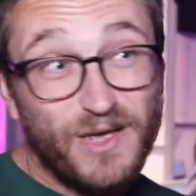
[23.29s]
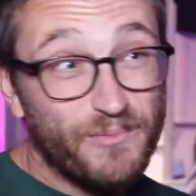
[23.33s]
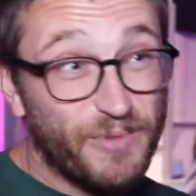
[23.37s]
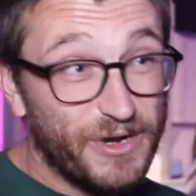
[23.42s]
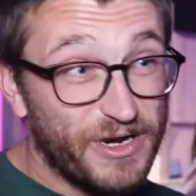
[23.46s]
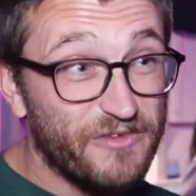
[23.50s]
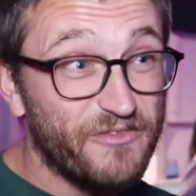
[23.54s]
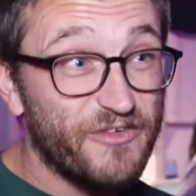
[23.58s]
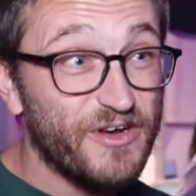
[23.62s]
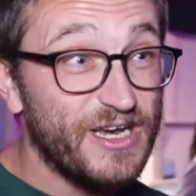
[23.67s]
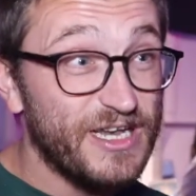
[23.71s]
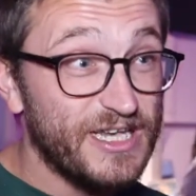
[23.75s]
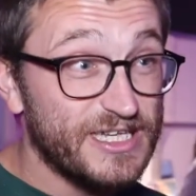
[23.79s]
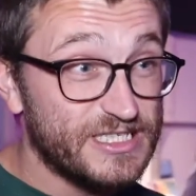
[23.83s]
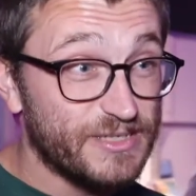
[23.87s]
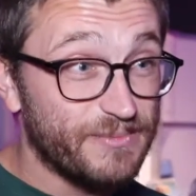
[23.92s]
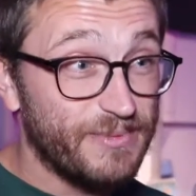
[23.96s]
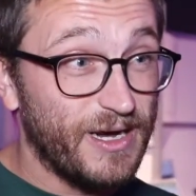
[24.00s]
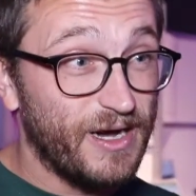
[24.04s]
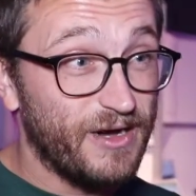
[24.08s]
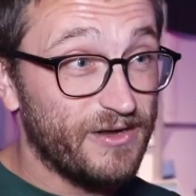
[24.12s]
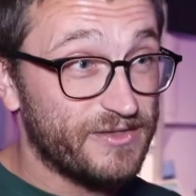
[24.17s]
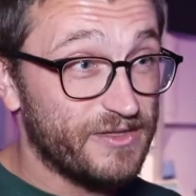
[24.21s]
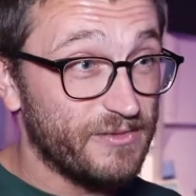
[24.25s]
but it really is
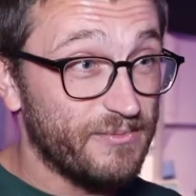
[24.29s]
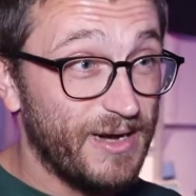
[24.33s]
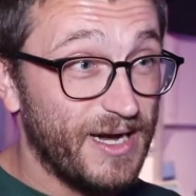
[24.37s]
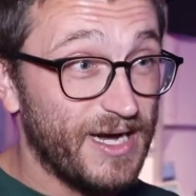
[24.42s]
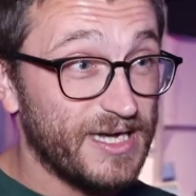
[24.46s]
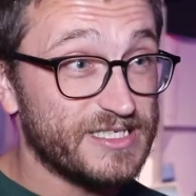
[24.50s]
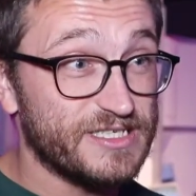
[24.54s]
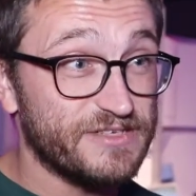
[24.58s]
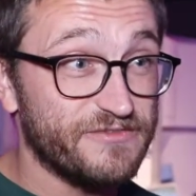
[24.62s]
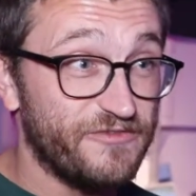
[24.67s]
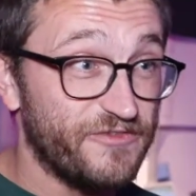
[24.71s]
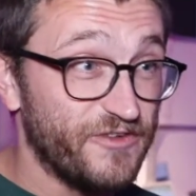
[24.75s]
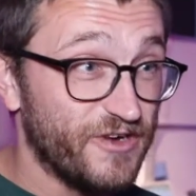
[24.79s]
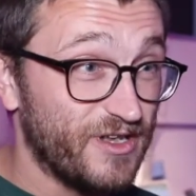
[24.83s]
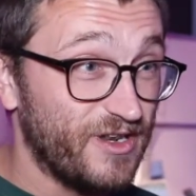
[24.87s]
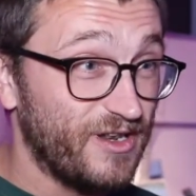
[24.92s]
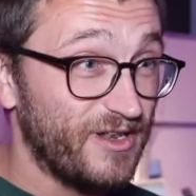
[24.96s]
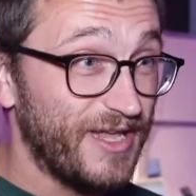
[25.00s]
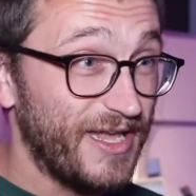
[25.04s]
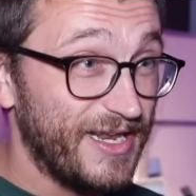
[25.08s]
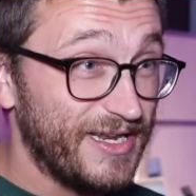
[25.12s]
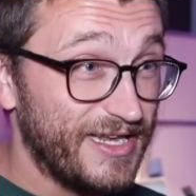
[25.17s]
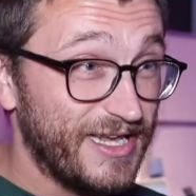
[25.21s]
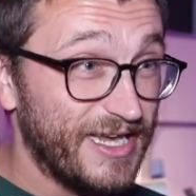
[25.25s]
about the marketing
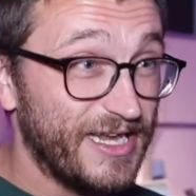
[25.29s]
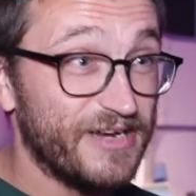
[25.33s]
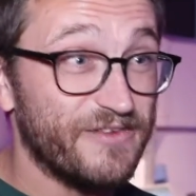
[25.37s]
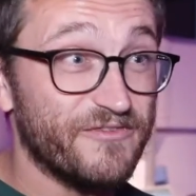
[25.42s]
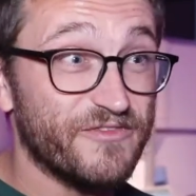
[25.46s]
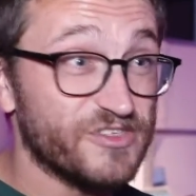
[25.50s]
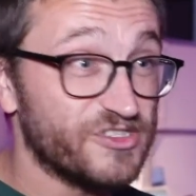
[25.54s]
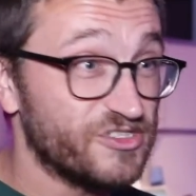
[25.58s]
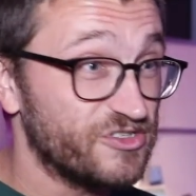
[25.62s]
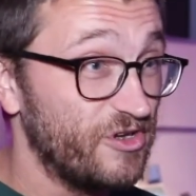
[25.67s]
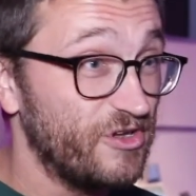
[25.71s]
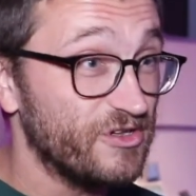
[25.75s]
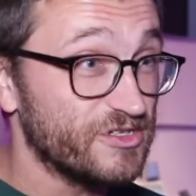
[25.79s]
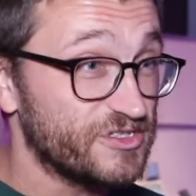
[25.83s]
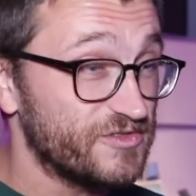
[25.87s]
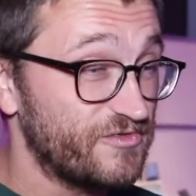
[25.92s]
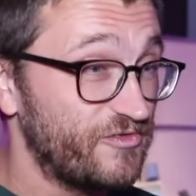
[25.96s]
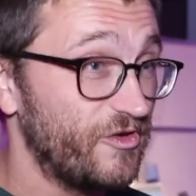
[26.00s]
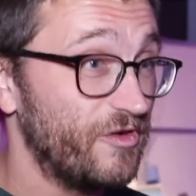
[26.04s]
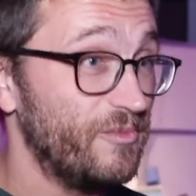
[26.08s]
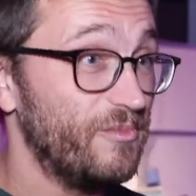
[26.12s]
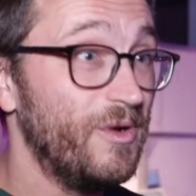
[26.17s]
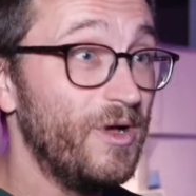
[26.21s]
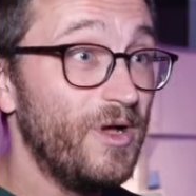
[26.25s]
funnel and getting results
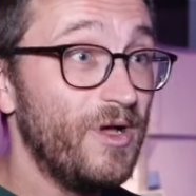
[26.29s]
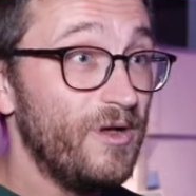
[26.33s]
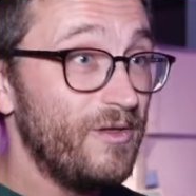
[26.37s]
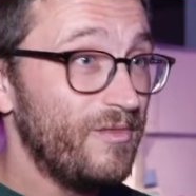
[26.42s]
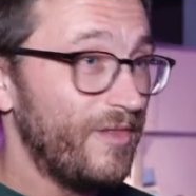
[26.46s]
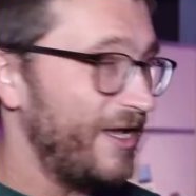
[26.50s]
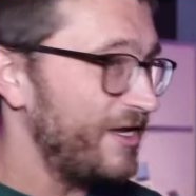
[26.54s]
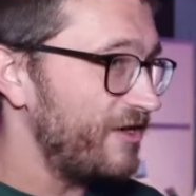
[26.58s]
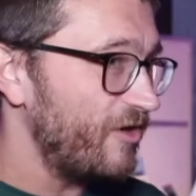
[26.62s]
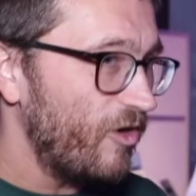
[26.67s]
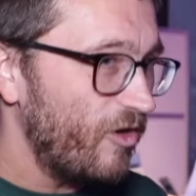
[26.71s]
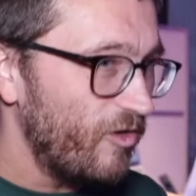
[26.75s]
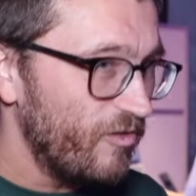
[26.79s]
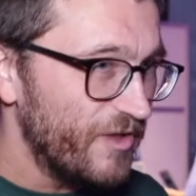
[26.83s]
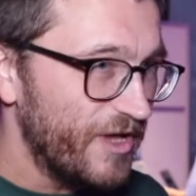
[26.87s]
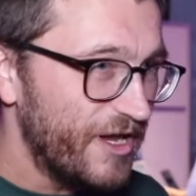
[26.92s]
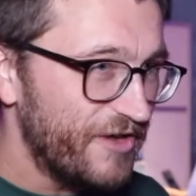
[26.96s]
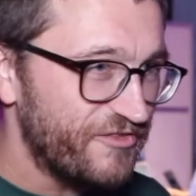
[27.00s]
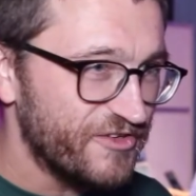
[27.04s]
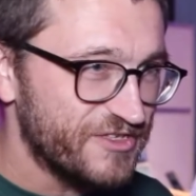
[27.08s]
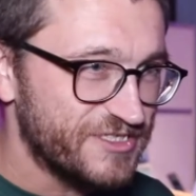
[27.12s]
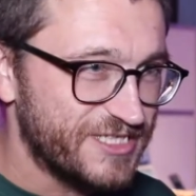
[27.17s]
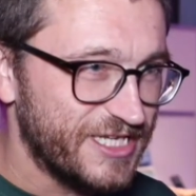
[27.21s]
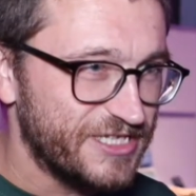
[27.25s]
from like all the
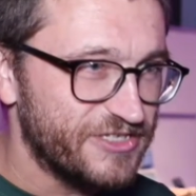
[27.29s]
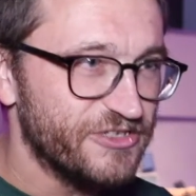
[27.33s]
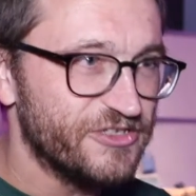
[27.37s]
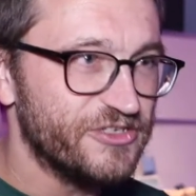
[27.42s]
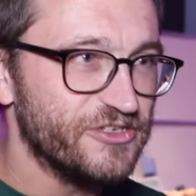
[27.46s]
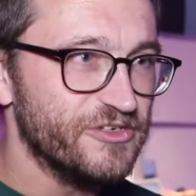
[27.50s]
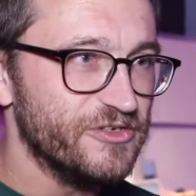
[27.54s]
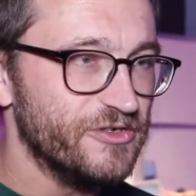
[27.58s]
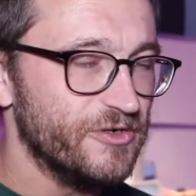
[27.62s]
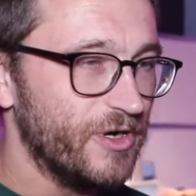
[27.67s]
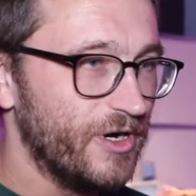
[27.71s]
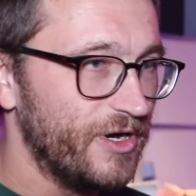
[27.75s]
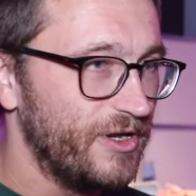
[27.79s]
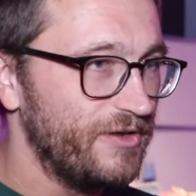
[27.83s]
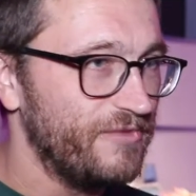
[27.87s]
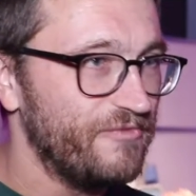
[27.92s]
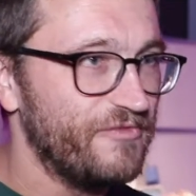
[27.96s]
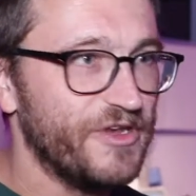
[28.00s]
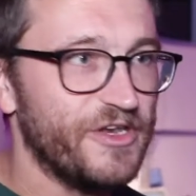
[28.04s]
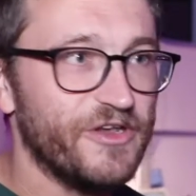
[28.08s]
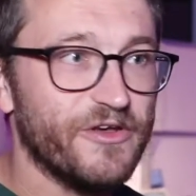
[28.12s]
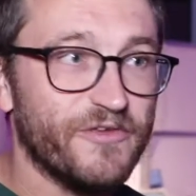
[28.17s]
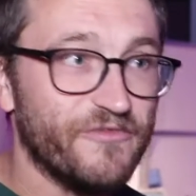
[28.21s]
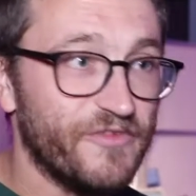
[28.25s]
efforts that you do on
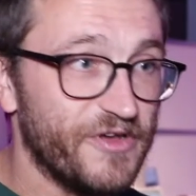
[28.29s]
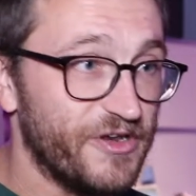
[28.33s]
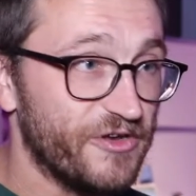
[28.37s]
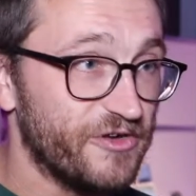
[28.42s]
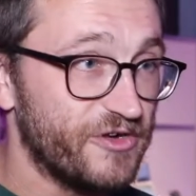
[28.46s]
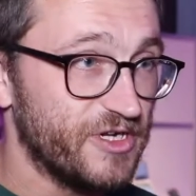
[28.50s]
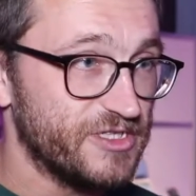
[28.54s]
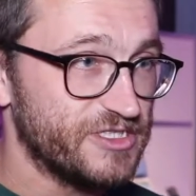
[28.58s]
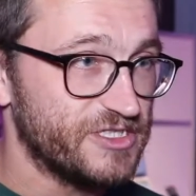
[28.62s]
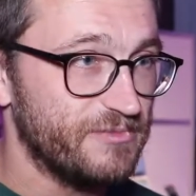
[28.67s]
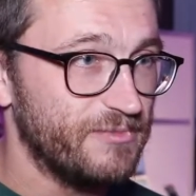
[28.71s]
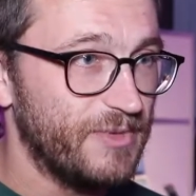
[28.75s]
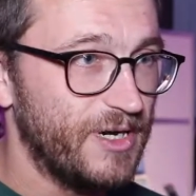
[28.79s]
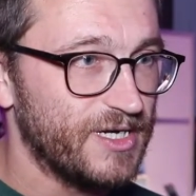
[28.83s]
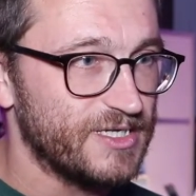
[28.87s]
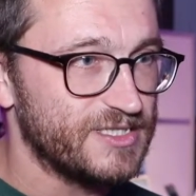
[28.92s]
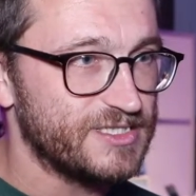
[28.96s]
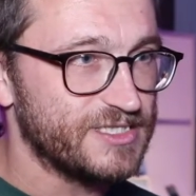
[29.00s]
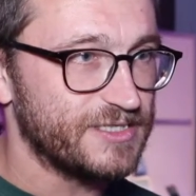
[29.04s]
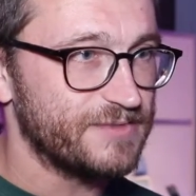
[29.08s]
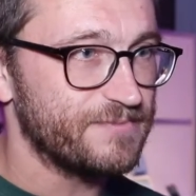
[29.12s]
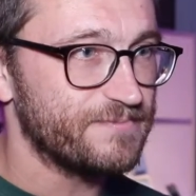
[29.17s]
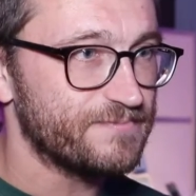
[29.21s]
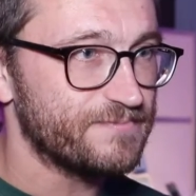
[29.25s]
video and video content marketing.